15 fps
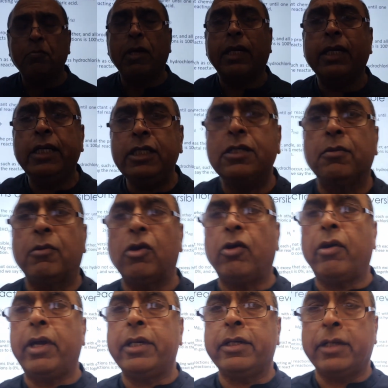magnesium
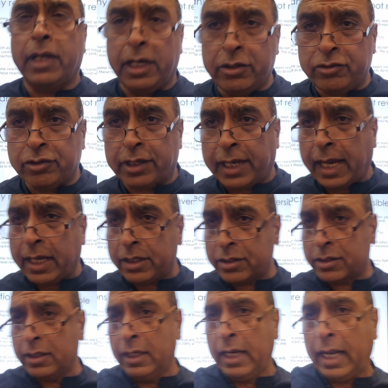chloride and hydrogen gas,